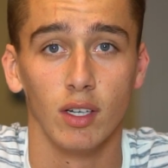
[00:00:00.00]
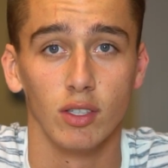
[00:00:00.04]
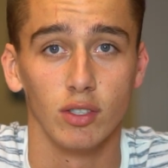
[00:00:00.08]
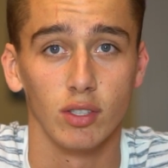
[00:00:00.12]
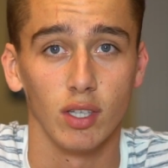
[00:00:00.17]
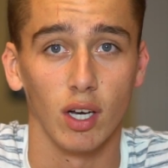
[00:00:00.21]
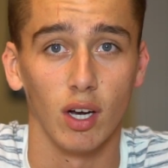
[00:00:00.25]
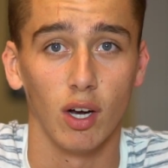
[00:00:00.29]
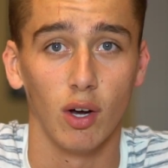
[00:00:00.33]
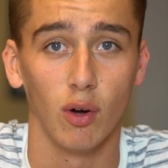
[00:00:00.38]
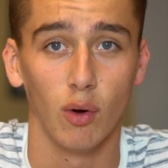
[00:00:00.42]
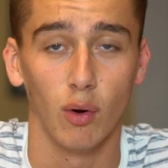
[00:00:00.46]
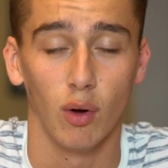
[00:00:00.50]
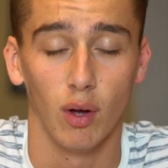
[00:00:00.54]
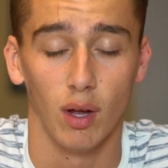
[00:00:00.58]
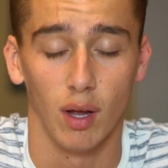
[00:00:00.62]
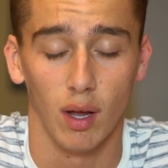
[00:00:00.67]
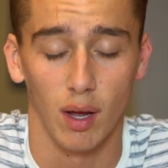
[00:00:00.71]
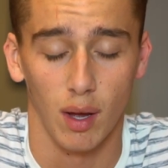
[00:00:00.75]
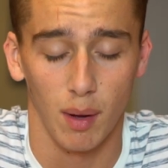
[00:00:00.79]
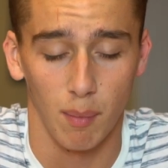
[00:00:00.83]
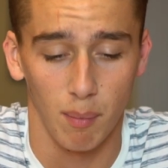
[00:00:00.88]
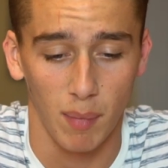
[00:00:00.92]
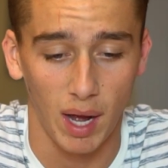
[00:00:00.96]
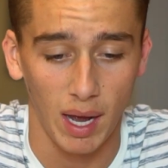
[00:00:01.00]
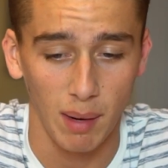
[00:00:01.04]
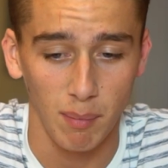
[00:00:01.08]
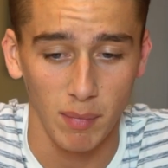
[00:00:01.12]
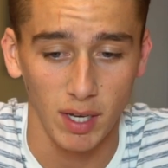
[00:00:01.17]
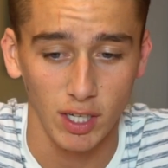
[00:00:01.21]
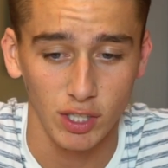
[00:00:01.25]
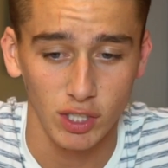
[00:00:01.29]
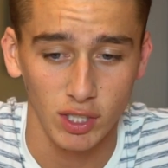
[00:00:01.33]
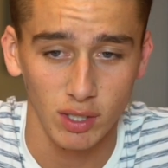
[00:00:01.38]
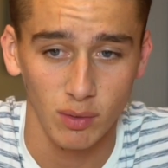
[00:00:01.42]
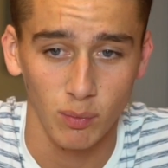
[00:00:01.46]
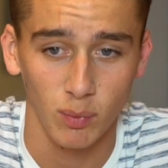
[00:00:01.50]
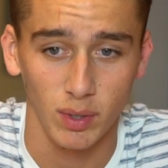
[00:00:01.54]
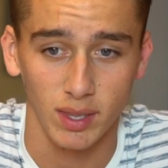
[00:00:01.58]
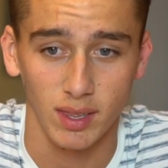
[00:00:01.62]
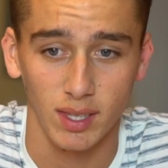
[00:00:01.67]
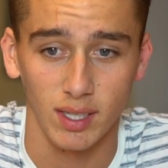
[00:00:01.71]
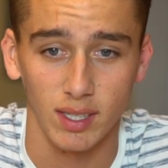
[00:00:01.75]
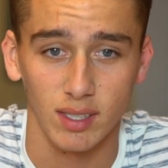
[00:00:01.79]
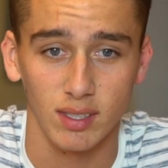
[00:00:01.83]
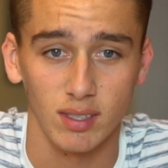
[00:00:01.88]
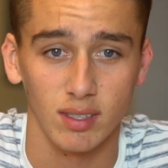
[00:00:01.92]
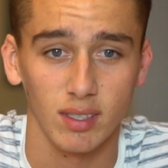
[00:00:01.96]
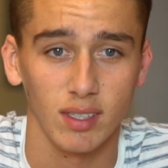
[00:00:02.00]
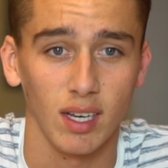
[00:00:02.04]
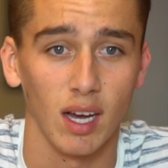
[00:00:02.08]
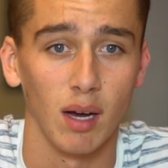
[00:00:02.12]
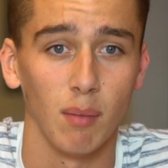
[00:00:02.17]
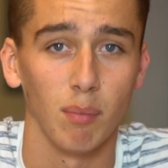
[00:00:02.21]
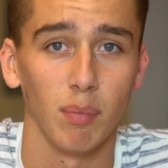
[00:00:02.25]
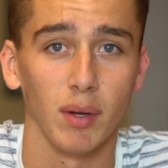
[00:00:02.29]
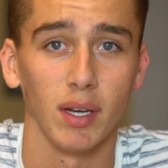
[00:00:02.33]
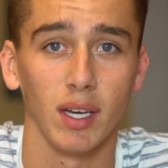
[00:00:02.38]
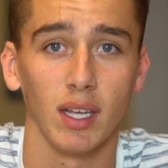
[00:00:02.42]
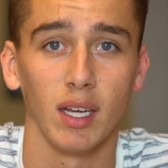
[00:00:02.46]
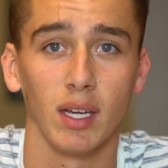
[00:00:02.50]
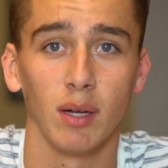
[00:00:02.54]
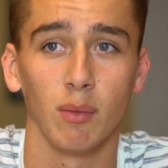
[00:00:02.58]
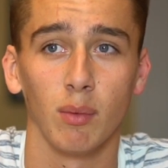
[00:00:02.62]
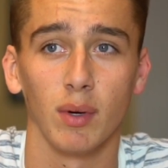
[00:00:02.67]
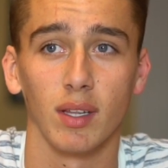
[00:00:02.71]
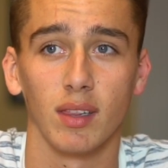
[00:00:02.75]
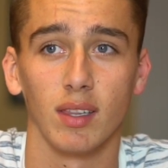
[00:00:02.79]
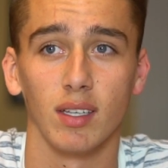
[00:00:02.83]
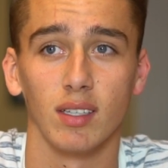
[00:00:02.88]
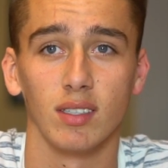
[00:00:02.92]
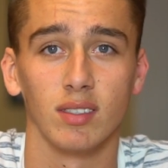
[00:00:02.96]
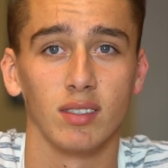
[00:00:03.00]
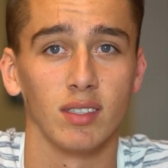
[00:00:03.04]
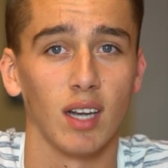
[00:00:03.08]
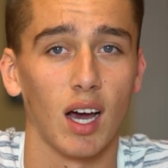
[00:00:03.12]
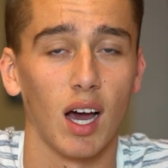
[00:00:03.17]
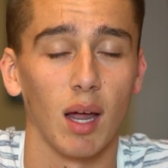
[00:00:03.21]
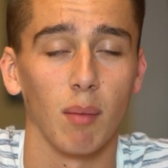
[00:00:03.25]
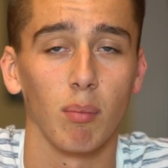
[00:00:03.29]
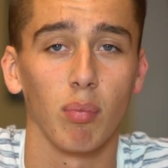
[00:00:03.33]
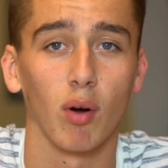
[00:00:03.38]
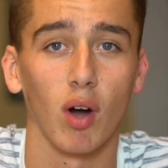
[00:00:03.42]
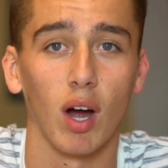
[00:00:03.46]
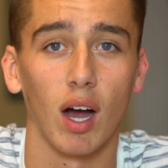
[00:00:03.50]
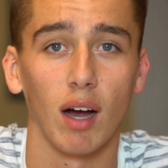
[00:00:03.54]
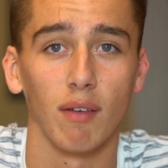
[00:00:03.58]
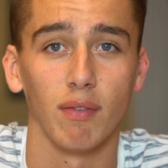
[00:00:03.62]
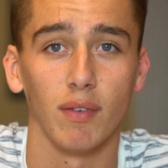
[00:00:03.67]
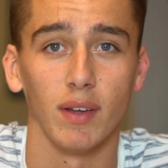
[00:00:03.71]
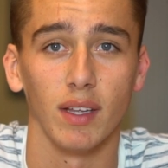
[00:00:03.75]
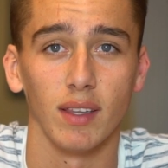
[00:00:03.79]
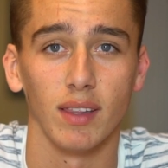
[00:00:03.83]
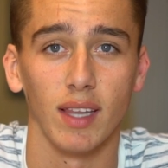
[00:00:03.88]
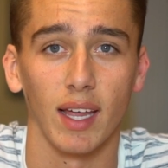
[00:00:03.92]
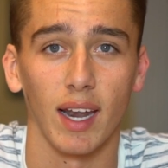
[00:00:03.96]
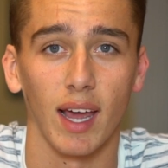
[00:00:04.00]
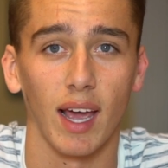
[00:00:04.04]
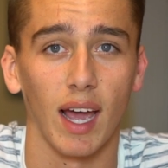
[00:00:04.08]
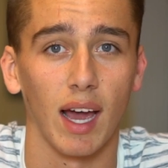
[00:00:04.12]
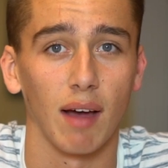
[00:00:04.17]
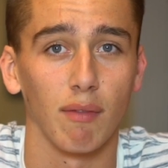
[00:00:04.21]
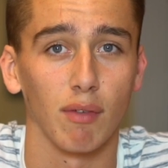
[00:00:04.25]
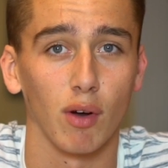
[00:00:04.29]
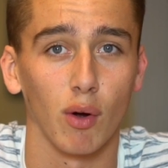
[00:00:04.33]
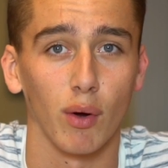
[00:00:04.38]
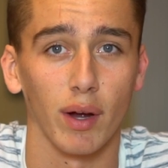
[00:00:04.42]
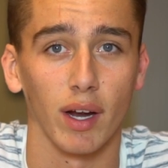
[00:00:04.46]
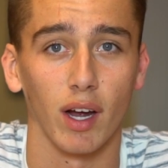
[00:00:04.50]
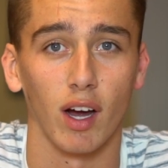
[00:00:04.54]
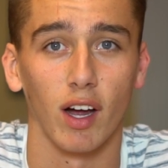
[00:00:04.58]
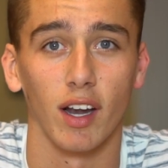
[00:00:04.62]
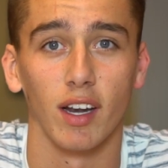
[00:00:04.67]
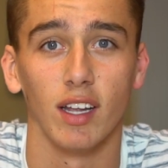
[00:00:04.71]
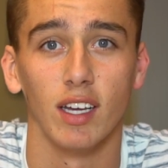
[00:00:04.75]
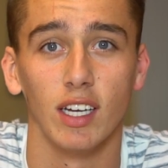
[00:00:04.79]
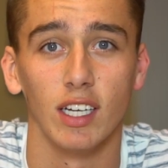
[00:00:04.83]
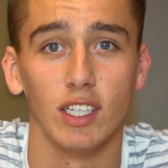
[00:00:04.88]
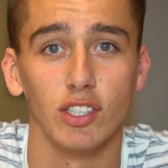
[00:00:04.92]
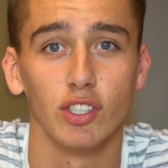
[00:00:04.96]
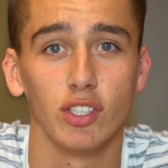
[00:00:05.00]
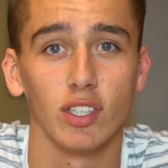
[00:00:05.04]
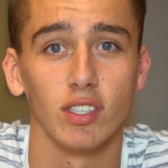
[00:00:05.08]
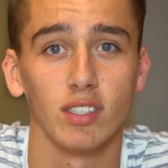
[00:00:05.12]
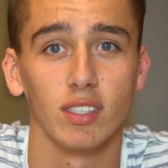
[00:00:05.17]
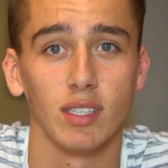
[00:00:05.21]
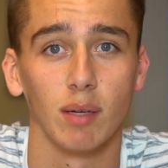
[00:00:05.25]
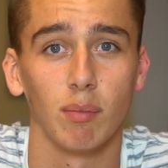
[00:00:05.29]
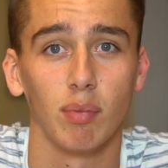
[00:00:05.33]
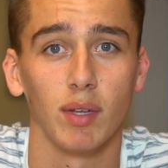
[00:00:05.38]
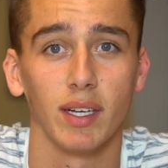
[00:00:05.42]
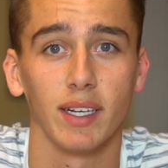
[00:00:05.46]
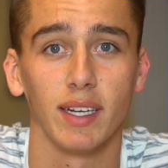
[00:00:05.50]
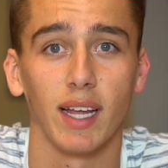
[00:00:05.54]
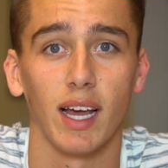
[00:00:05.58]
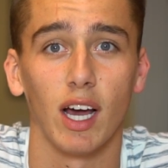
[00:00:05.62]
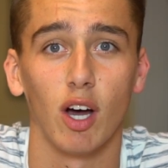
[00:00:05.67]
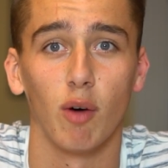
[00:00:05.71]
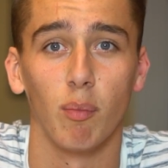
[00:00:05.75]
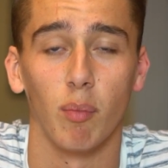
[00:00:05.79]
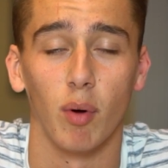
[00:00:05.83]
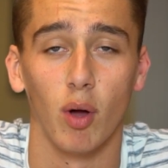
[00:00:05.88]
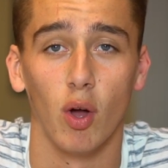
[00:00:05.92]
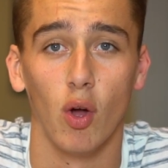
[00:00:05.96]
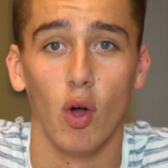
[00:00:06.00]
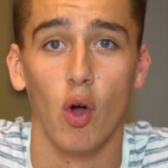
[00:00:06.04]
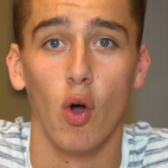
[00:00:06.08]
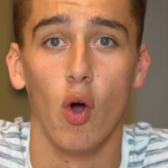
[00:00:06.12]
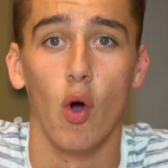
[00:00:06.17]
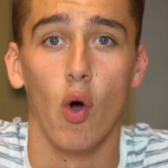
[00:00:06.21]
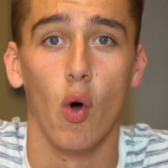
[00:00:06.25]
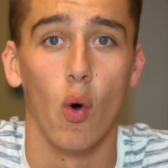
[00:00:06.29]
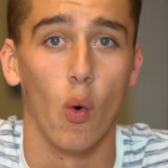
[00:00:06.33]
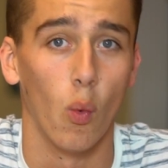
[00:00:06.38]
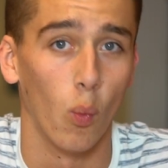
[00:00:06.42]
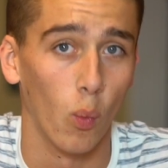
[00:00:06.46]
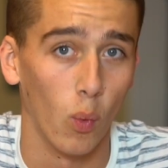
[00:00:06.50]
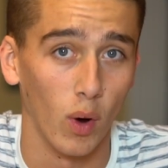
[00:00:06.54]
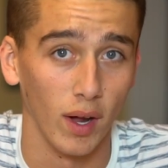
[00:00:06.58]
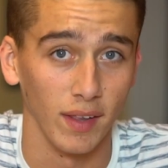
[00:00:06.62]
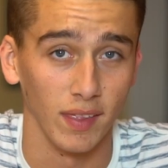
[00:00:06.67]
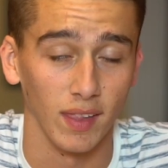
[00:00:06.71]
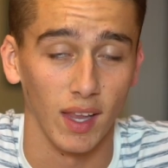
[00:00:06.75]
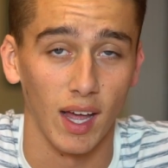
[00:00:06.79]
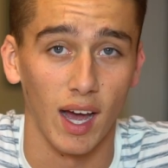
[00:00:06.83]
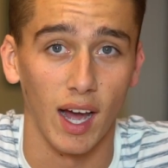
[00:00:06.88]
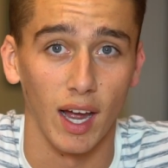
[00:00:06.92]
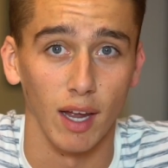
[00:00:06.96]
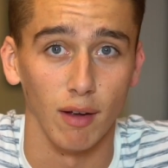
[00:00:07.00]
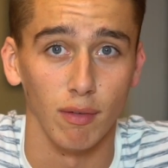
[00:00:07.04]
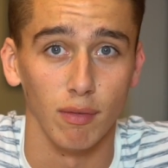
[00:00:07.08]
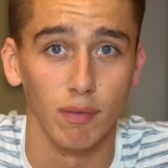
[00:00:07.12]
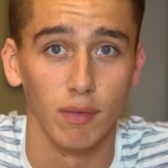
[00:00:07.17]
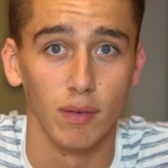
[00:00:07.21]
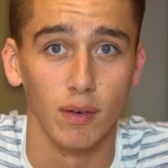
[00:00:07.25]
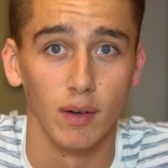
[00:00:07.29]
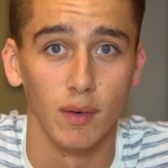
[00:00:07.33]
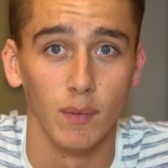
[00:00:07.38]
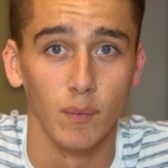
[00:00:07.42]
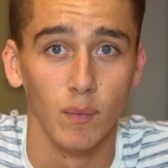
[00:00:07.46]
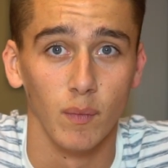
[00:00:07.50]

So, my mission with this company, with this nonprofit that I have going on, is just simply to help one life.